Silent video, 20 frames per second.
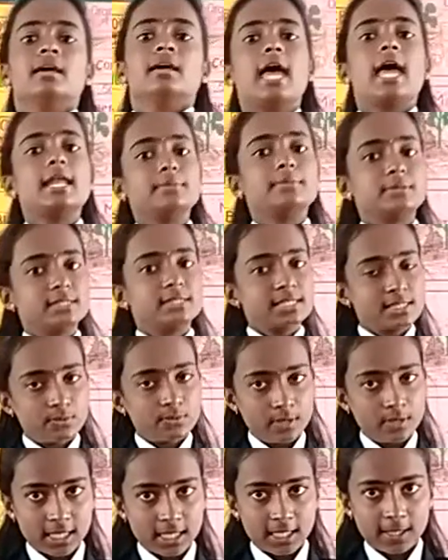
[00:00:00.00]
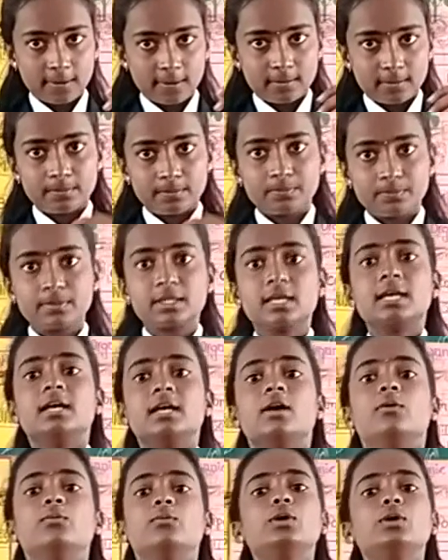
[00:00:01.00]
Animals working.
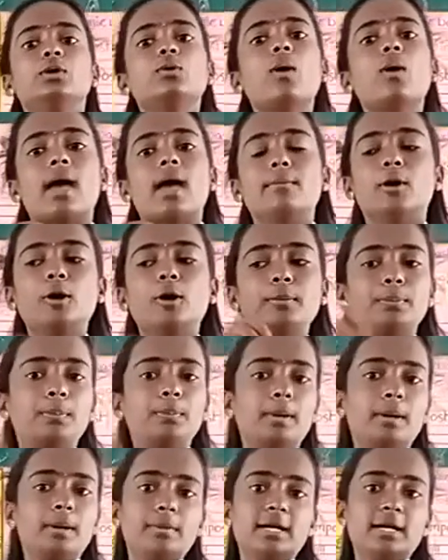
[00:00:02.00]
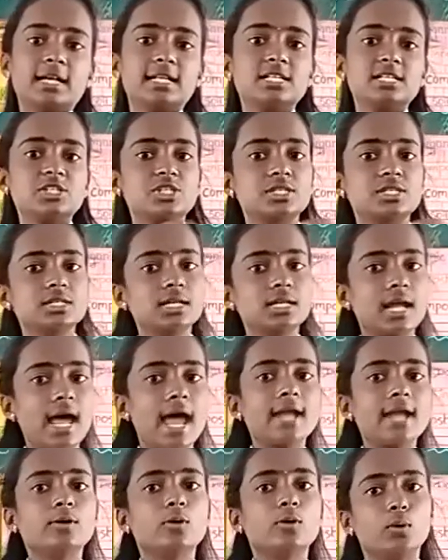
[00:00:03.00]
We know about permaculture
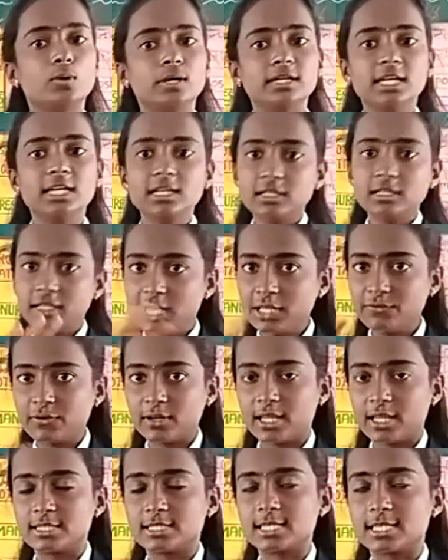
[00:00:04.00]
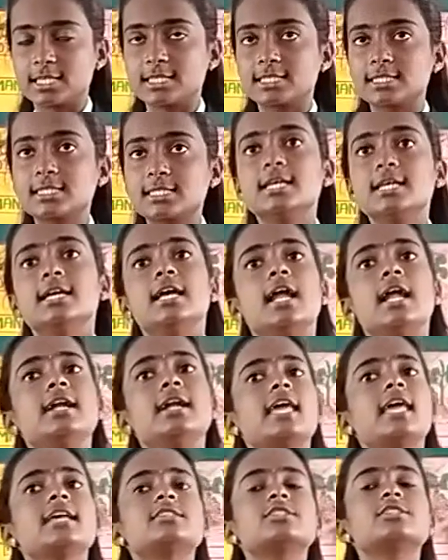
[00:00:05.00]
and organic differences.
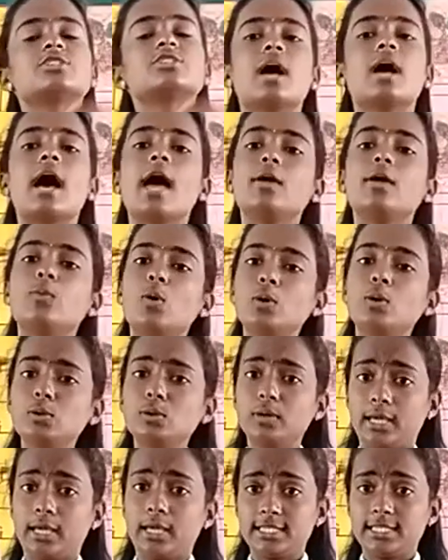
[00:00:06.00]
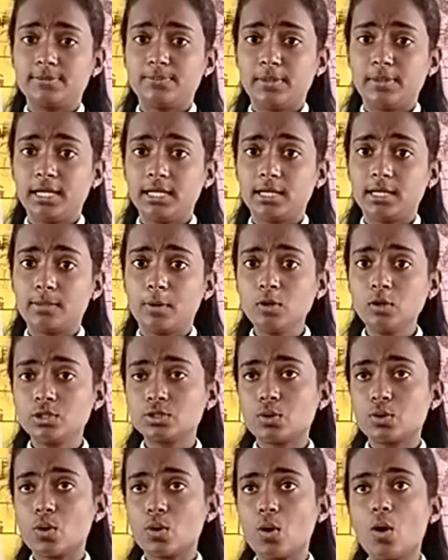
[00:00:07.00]
Next, I want to explain about
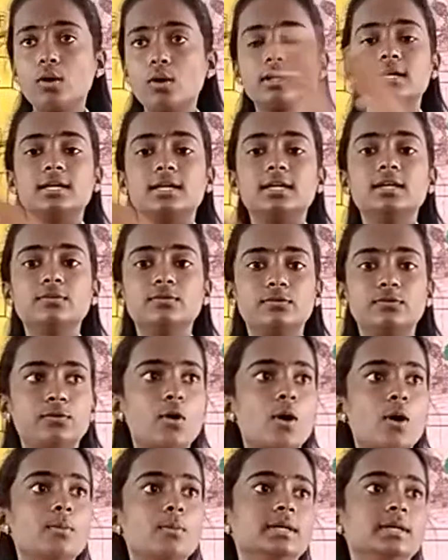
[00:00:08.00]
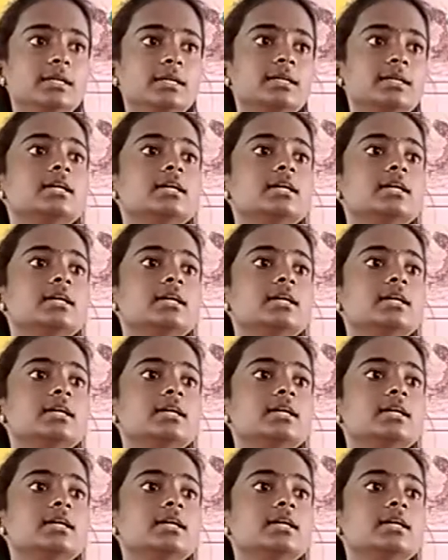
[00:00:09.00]
organic farming.